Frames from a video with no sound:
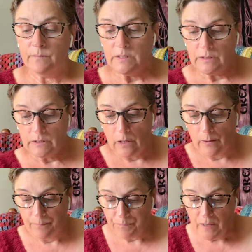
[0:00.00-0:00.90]

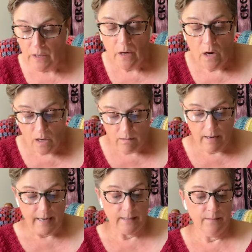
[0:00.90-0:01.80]
So, all
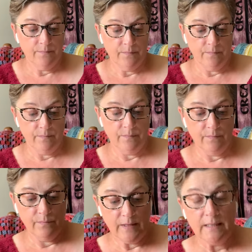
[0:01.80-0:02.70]
right,
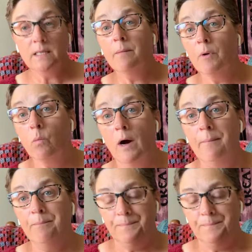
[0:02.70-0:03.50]
that's number one.